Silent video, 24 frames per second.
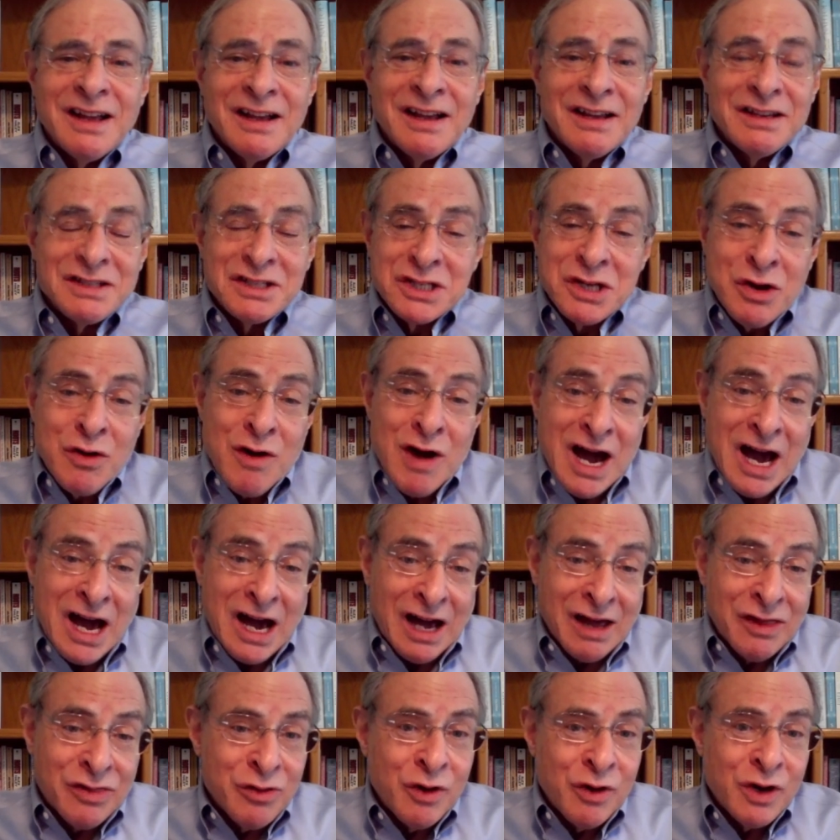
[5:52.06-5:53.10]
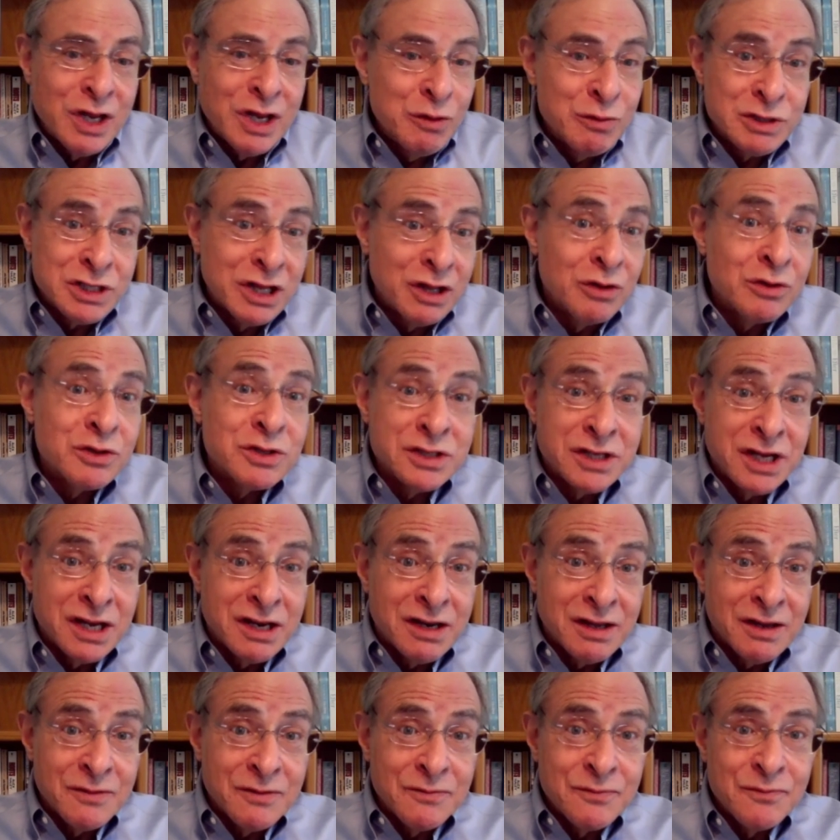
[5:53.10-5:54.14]
So I thought he was
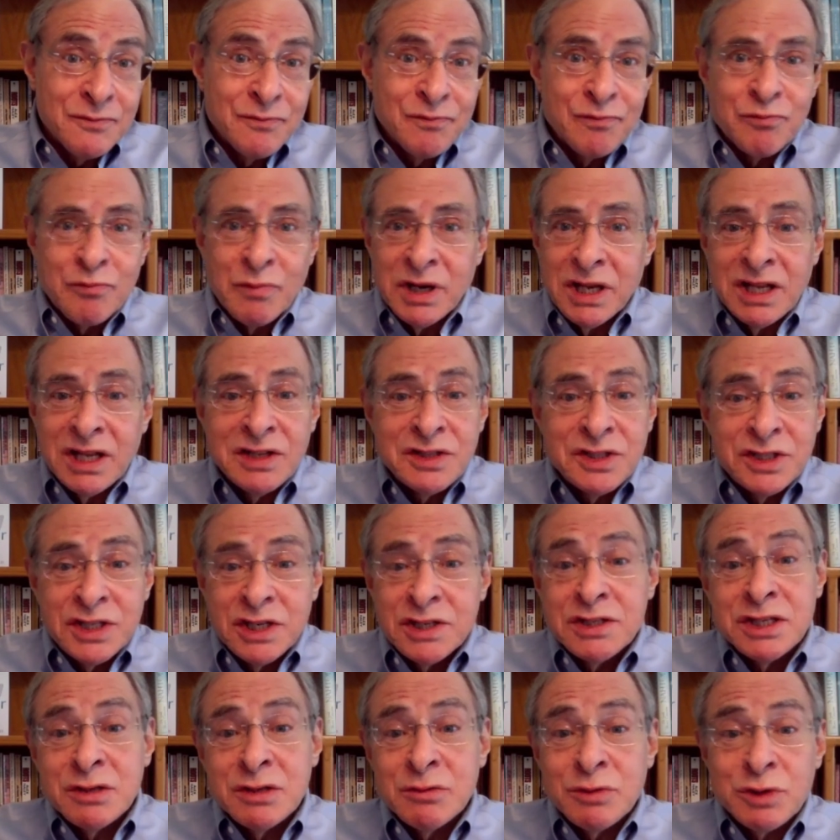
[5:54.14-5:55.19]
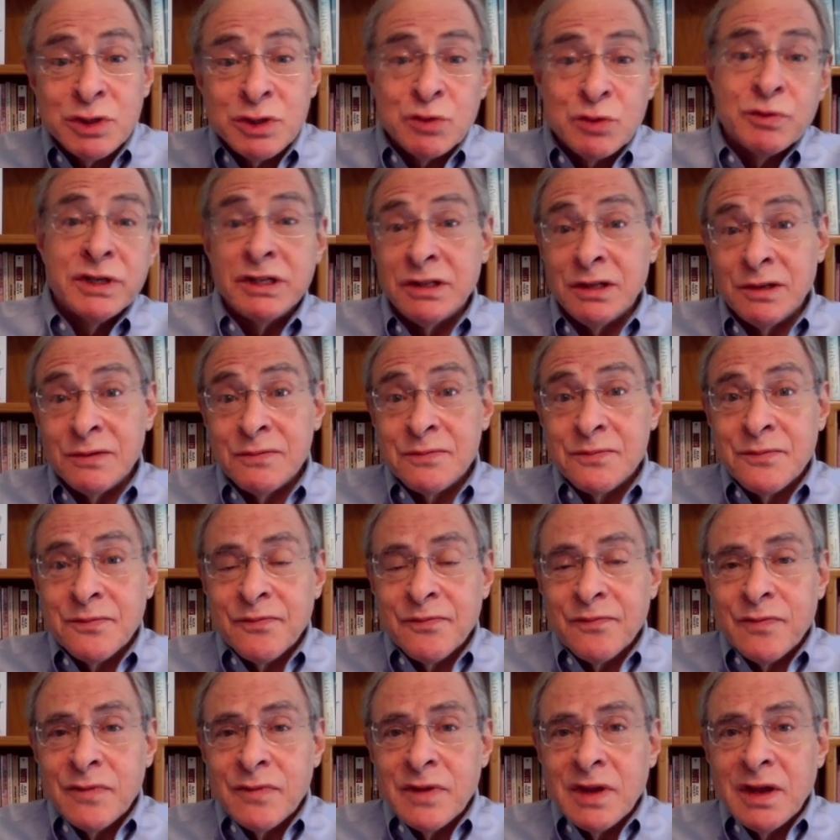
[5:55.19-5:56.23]
hallucinating, but he insisted it was real.
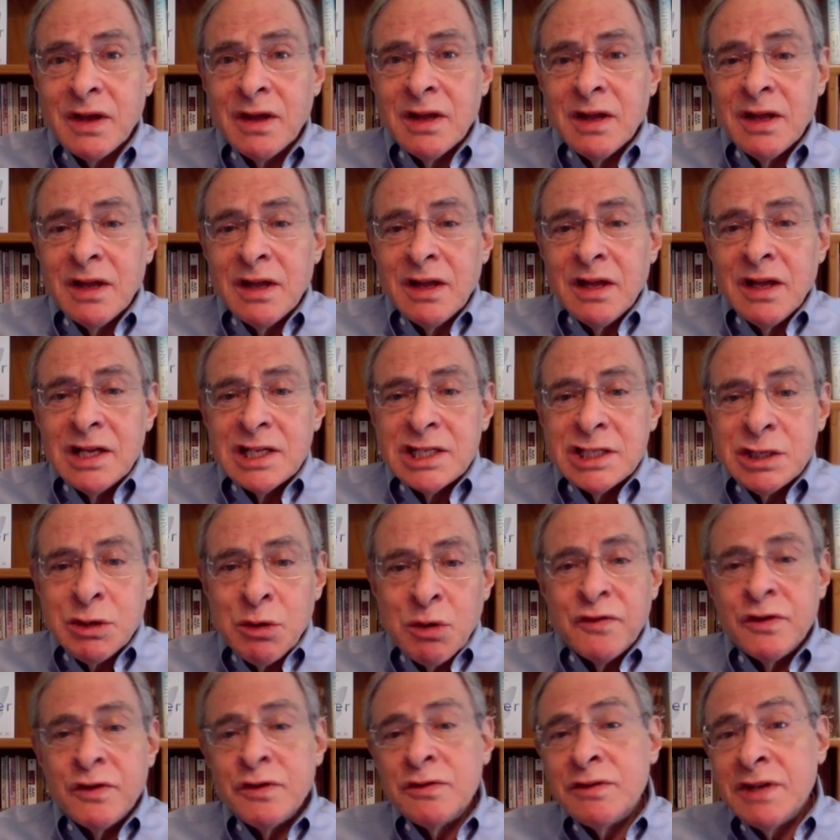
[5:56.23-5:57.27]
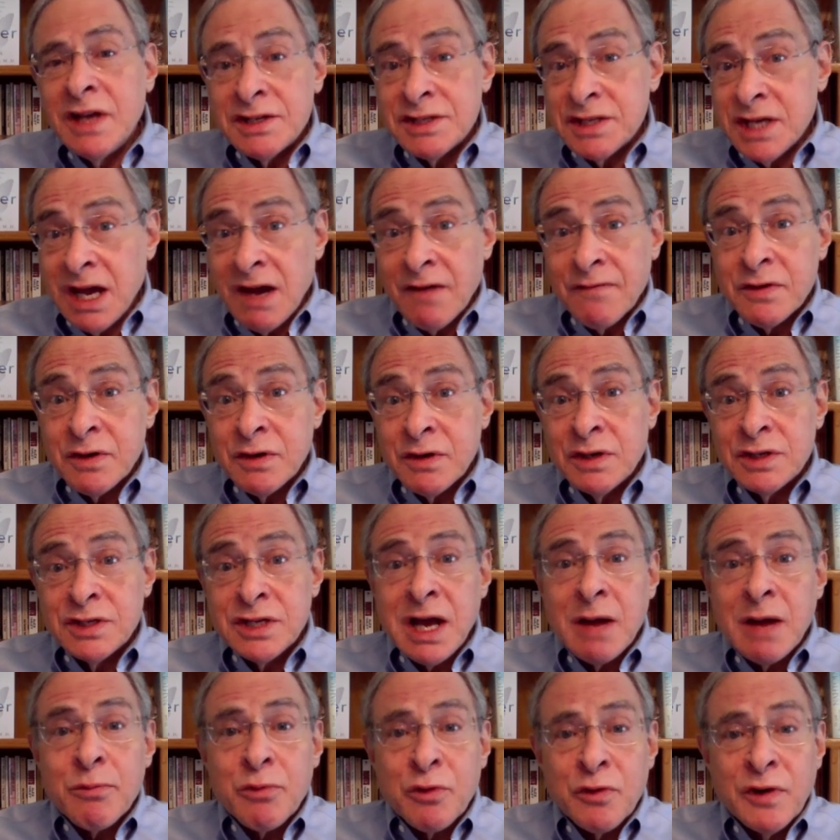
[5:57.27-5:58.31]
So a few days after his
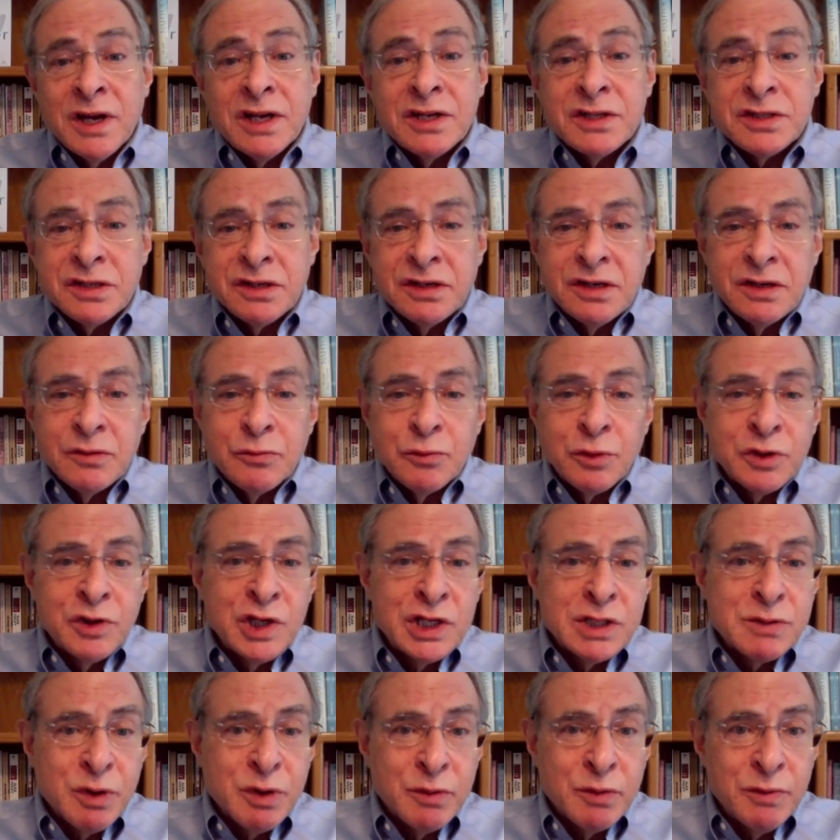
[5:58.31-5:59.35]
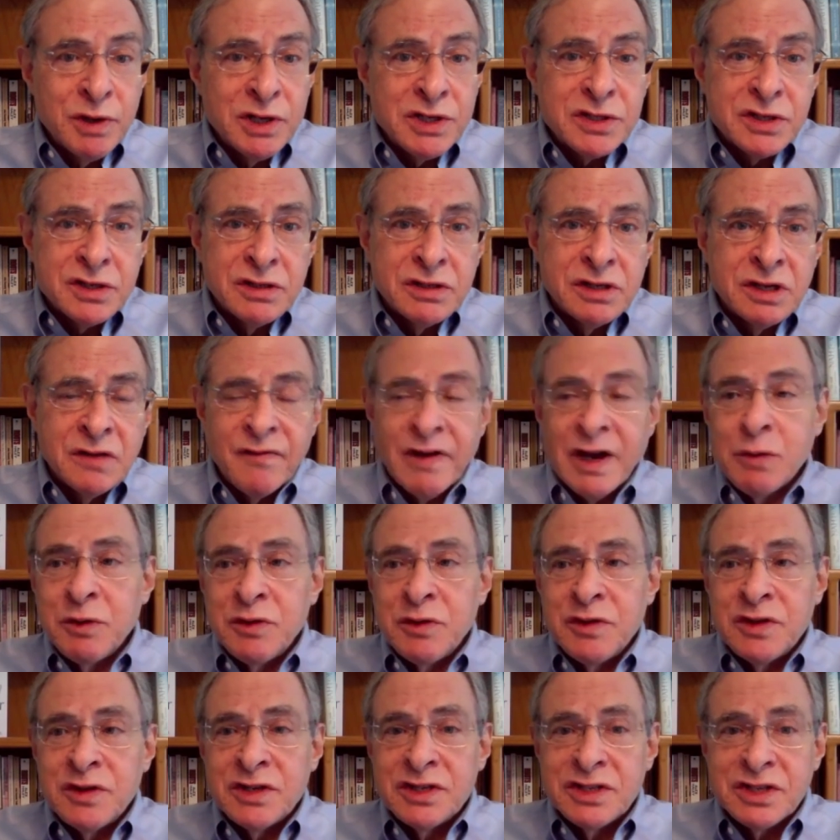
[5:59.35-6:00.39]
operation, with his permission, in fact, with
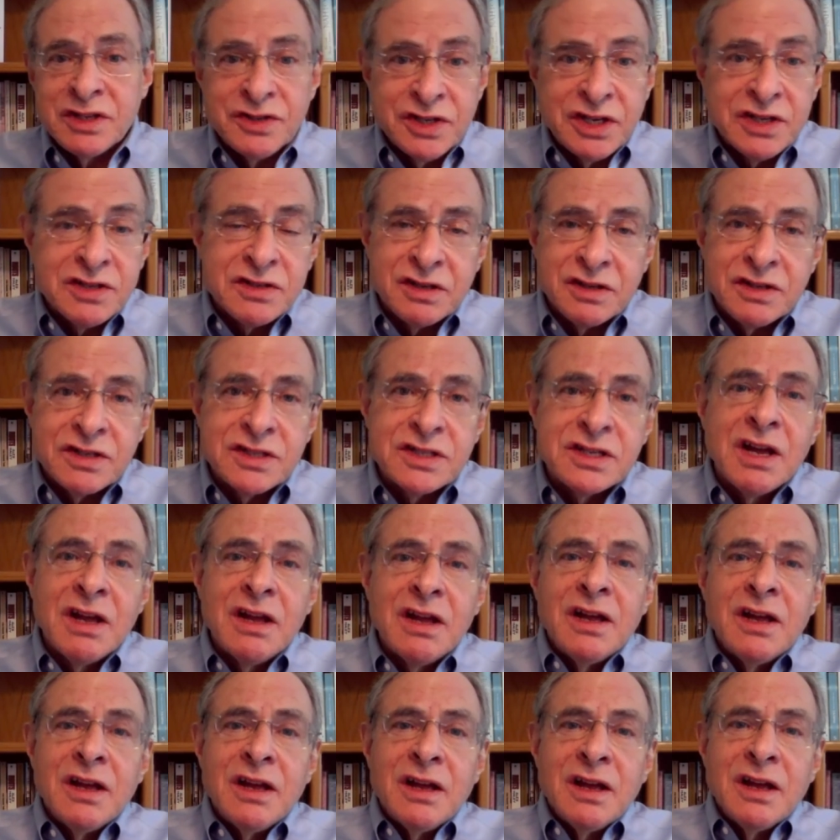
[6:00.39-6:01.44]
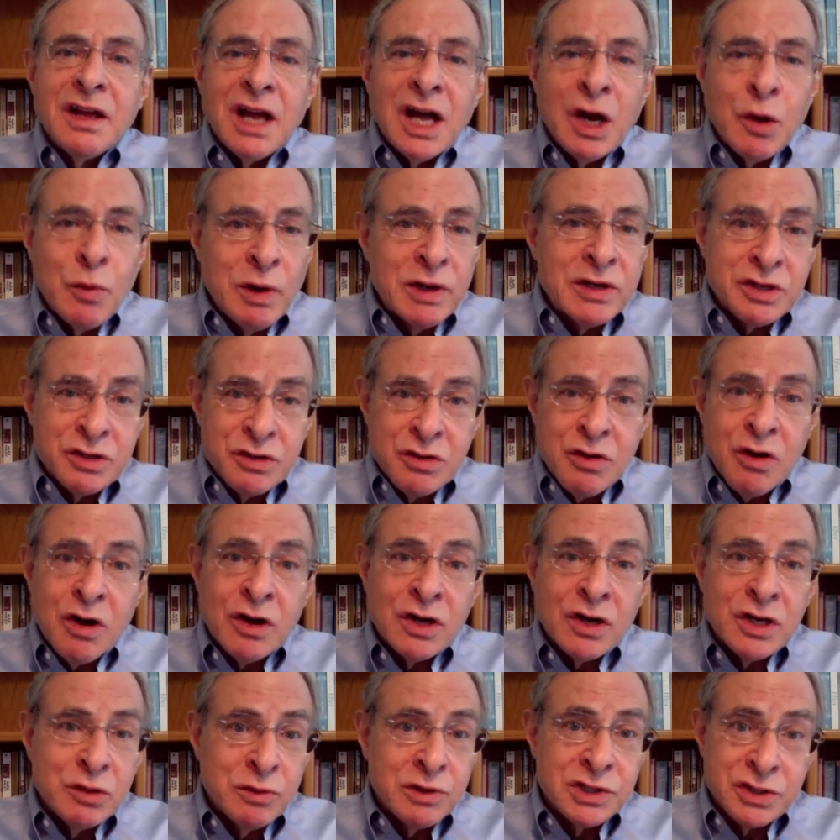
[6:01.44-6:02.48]
his insistence, I went to talk
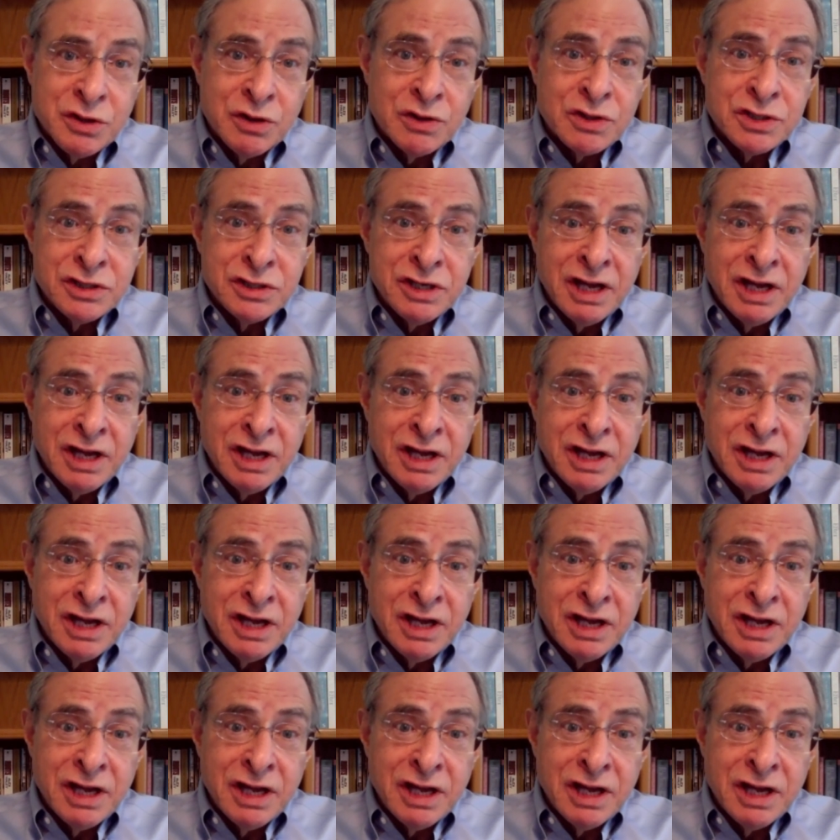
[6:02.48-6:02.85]
to his surgeon.